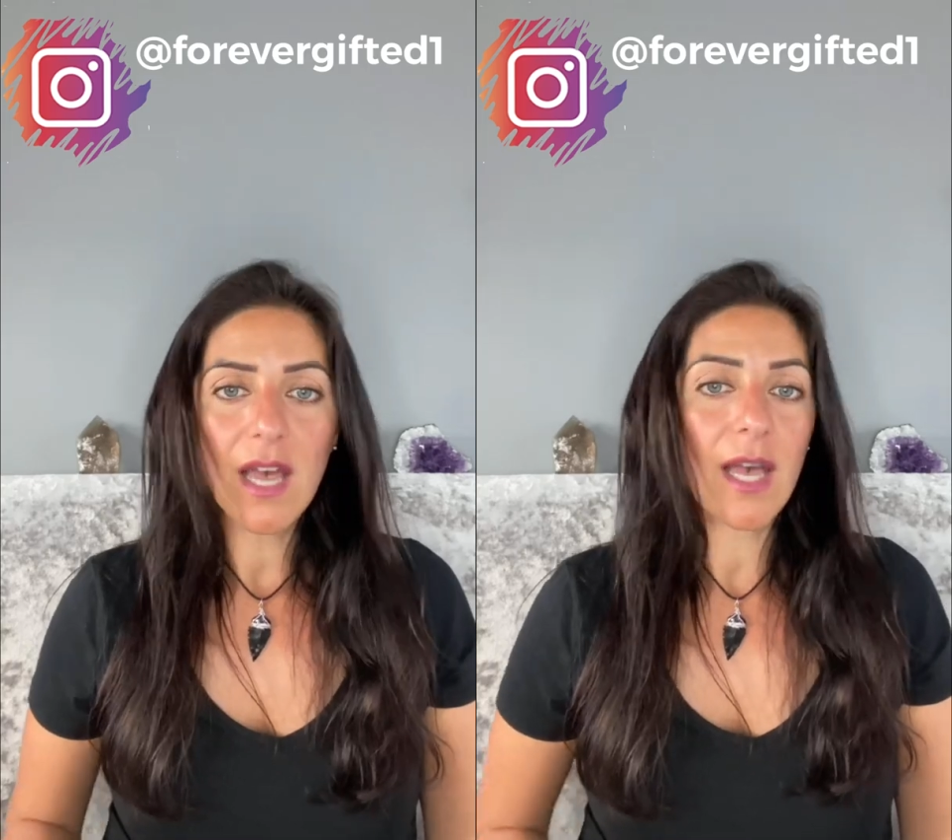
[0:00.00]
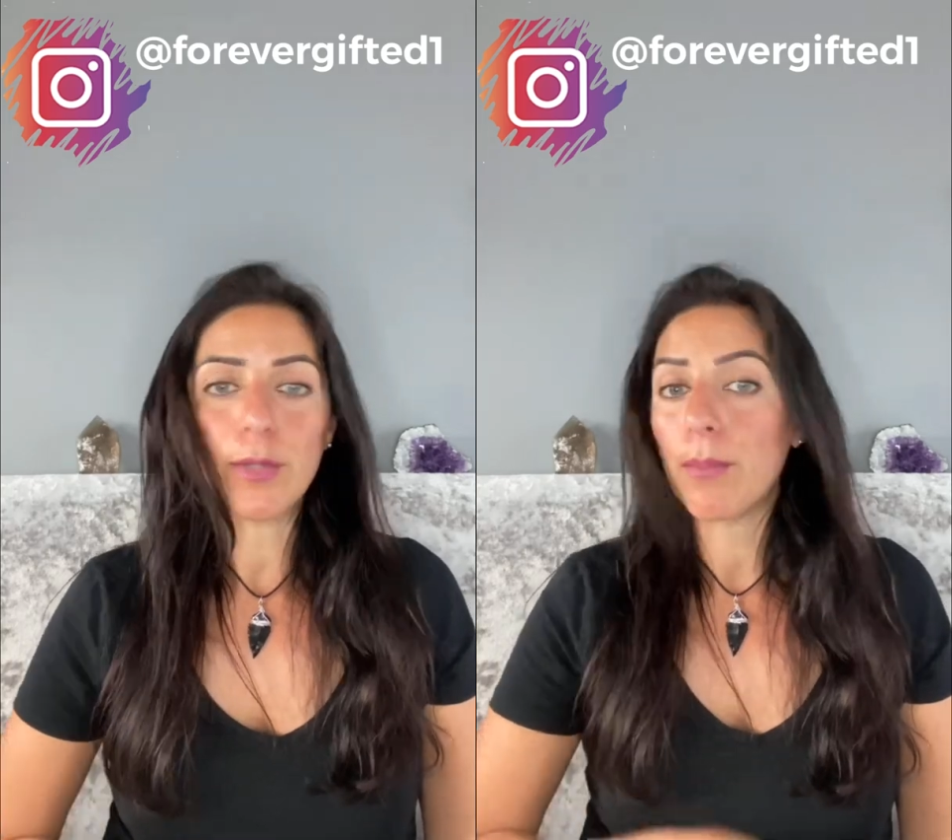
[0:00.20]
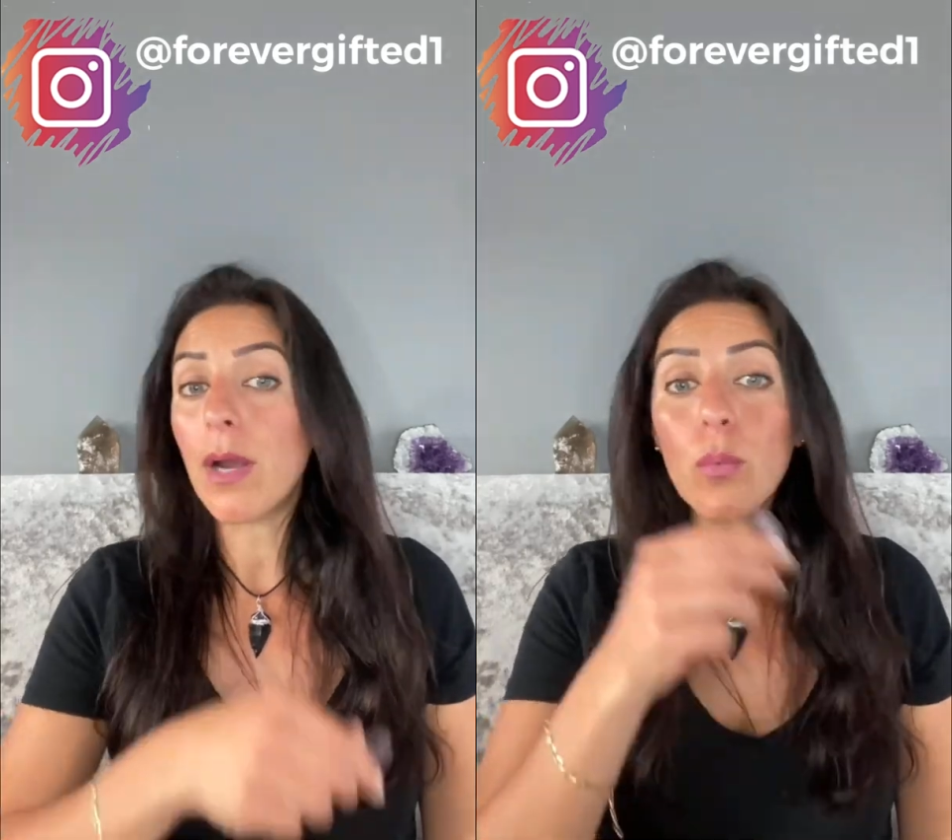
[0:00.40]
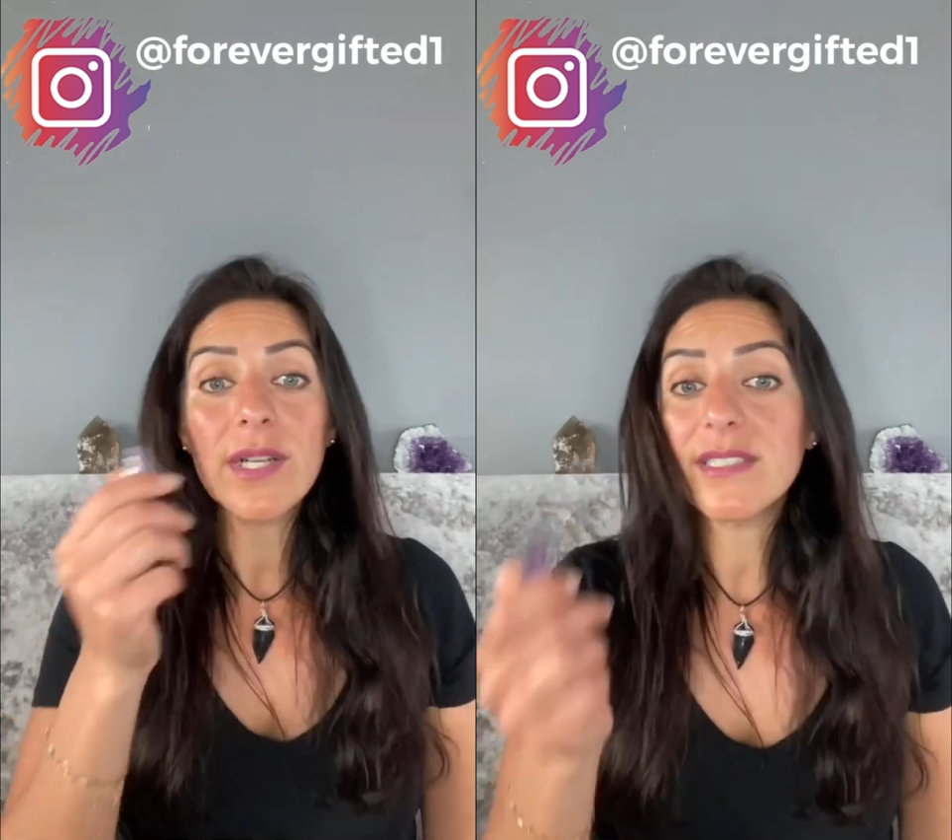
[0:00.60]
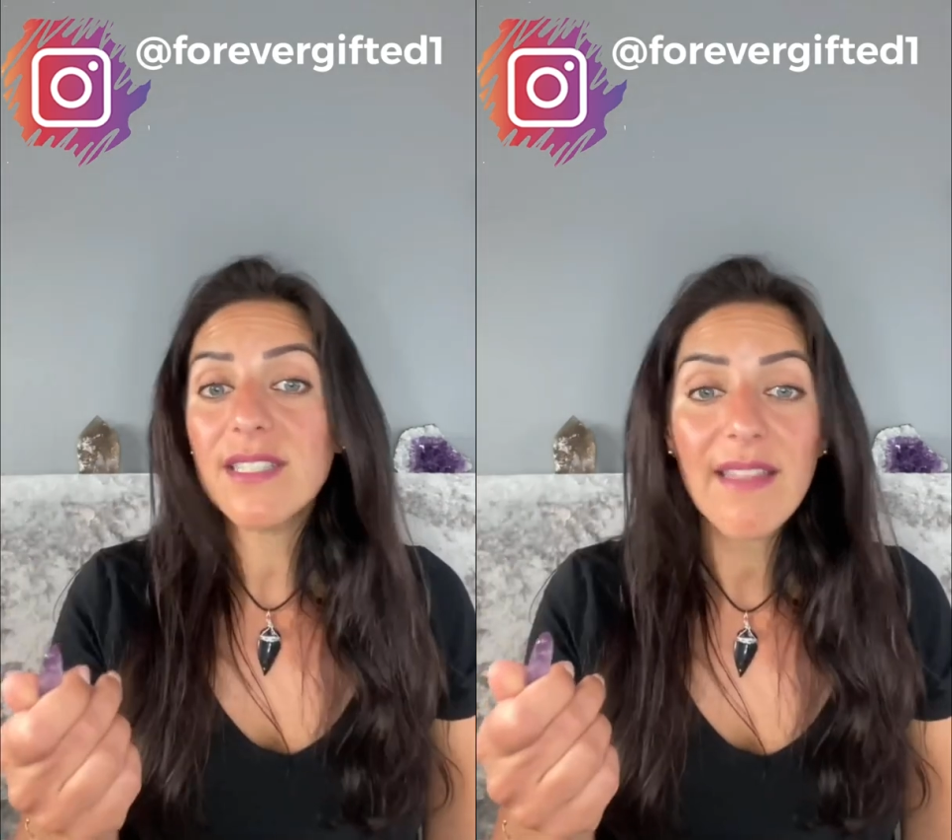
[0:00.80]
You might want
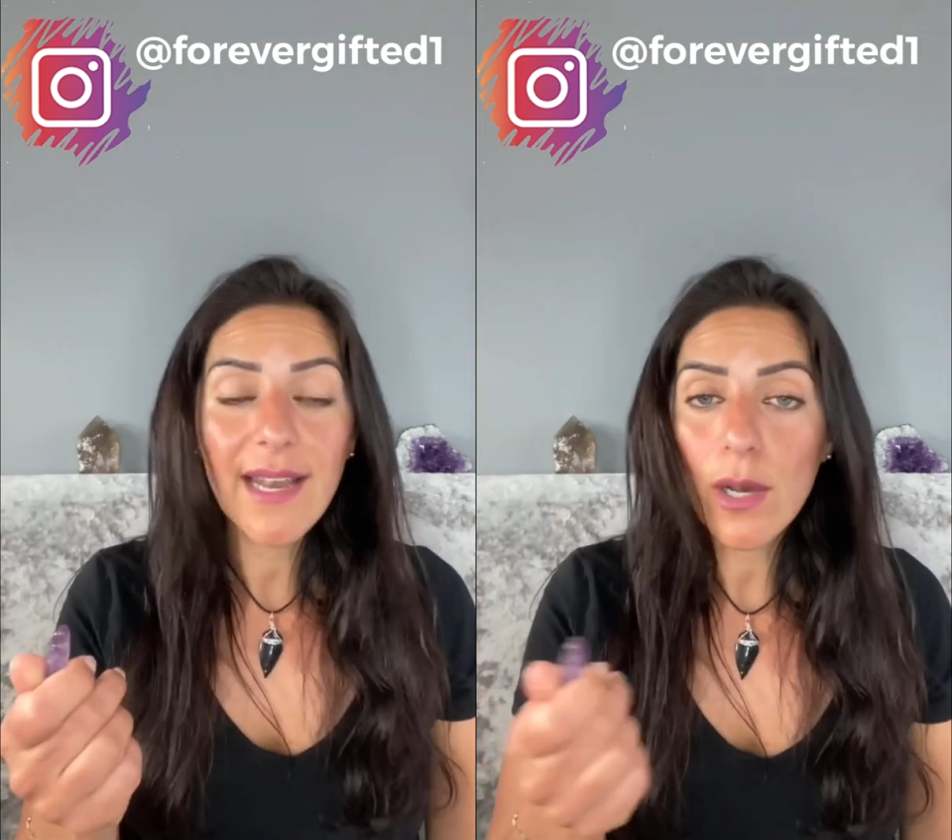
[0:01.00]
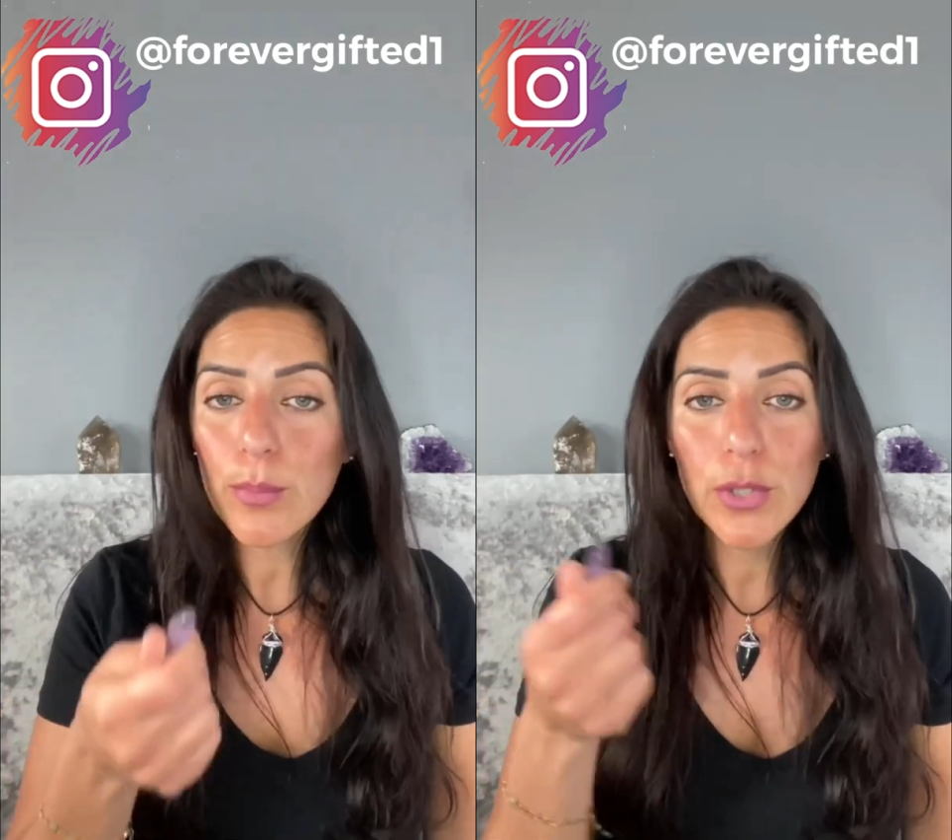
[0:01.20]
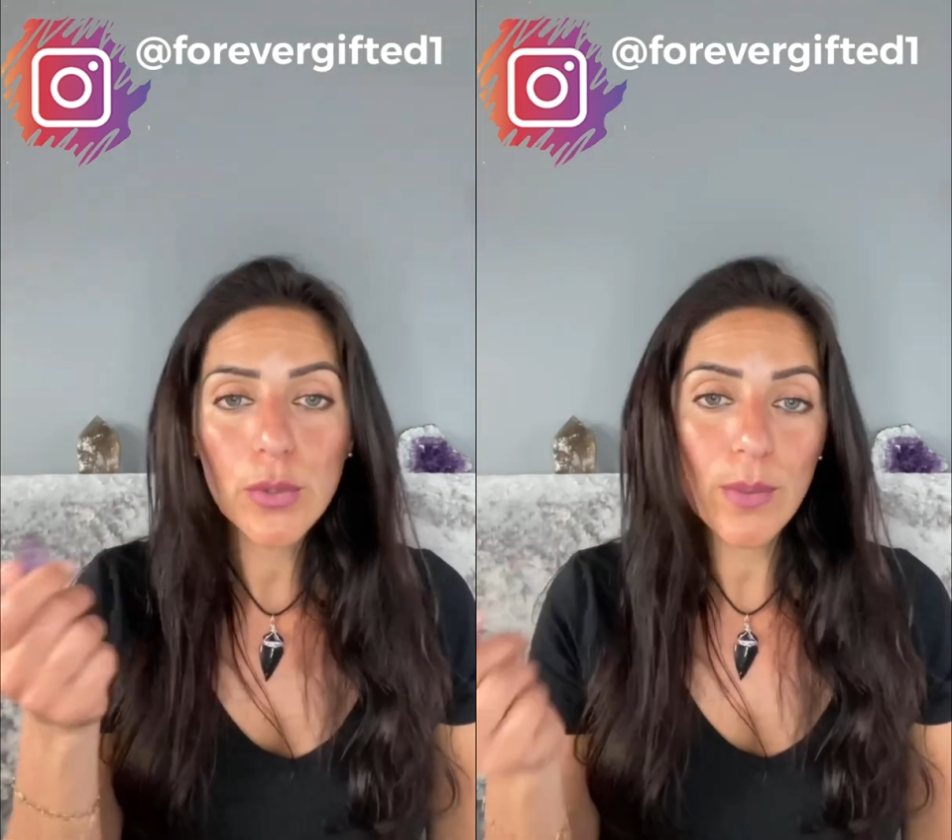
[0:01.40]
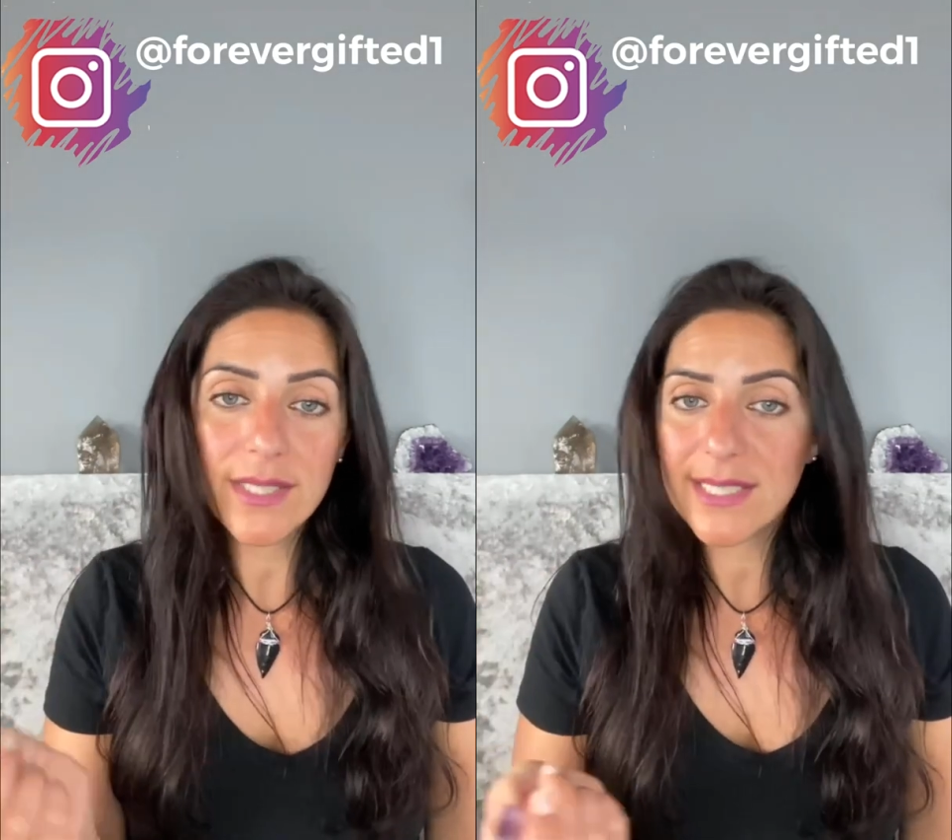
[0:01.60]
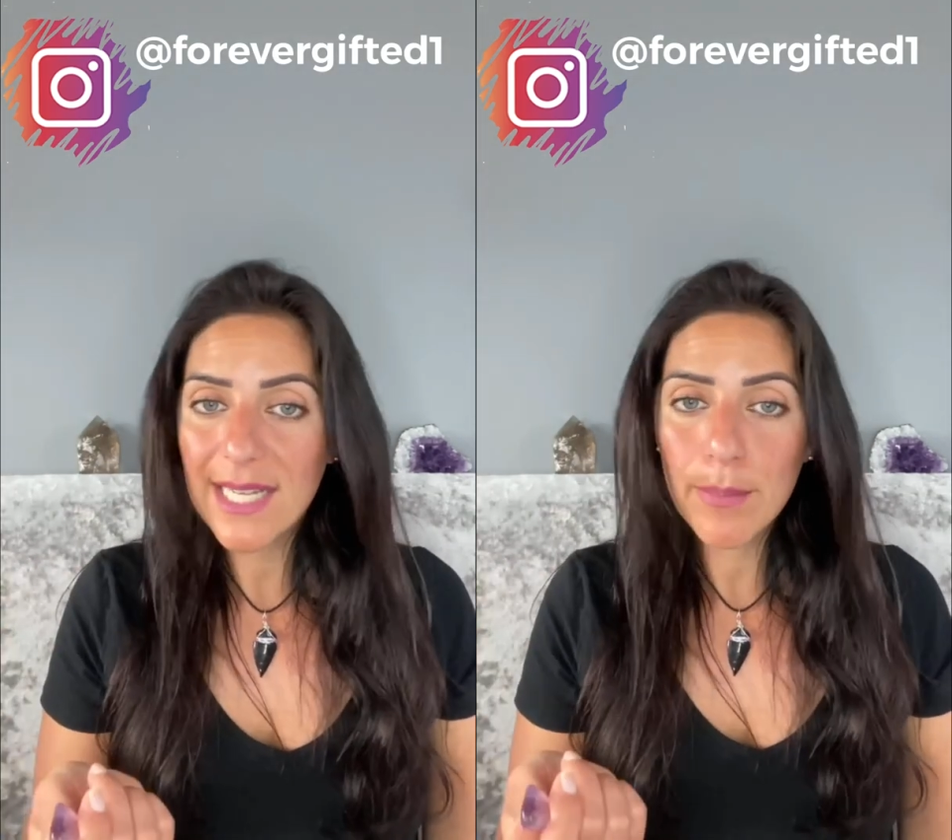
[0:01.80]
it to then help you with
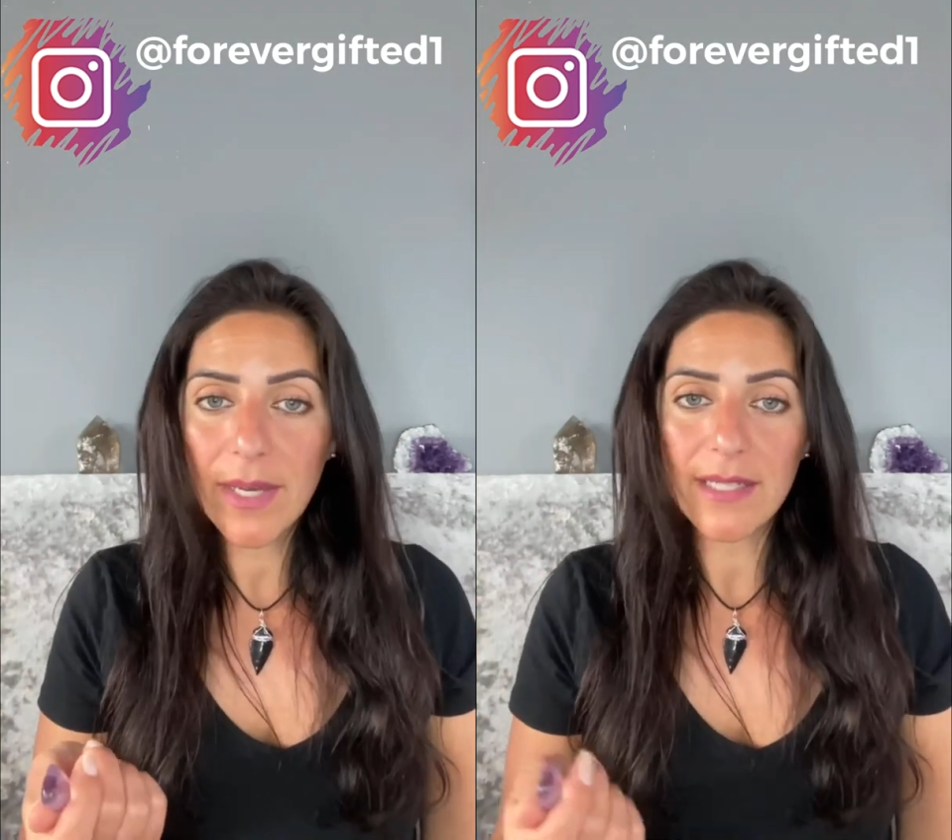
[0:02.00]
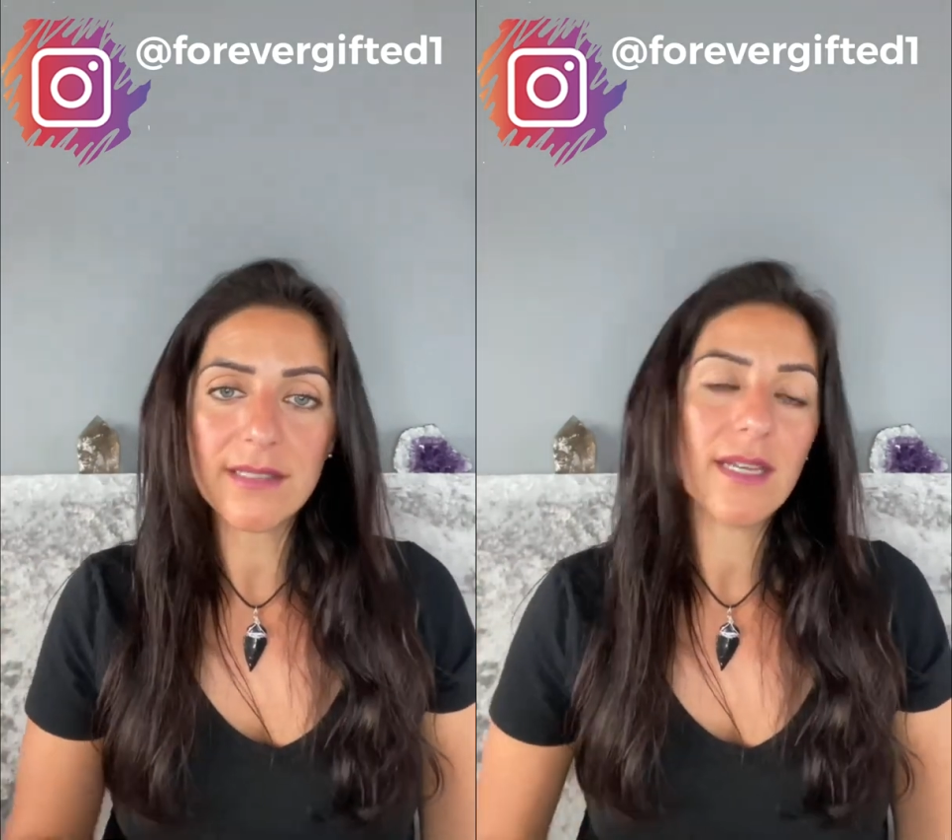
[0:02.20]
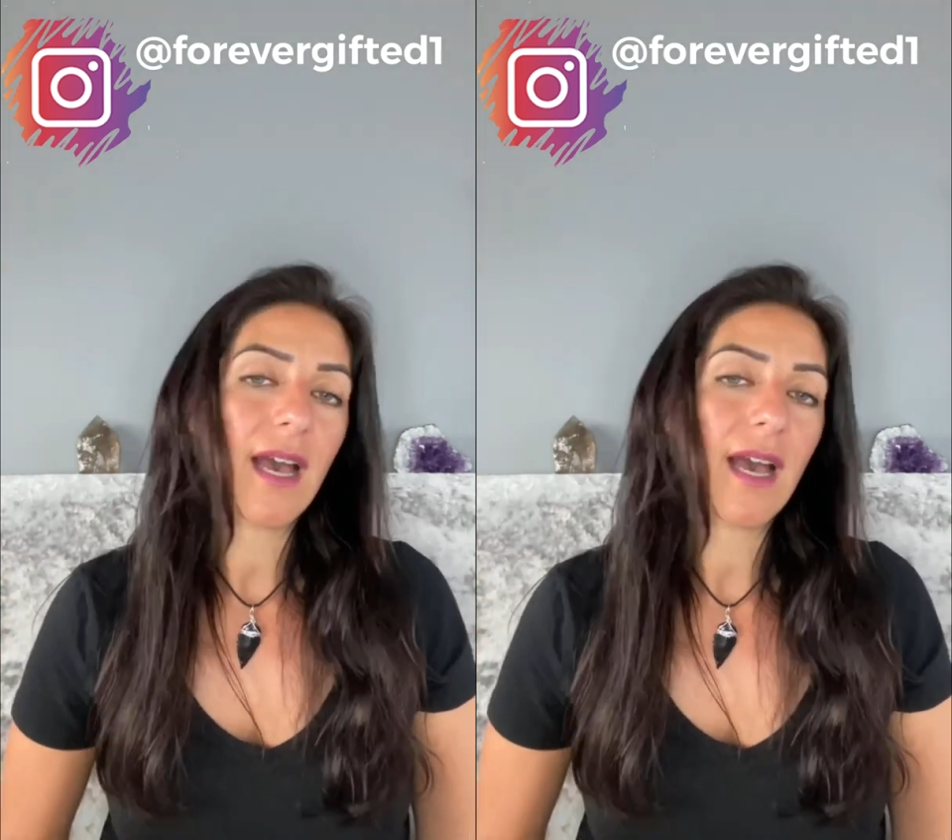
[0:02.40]
sleeping,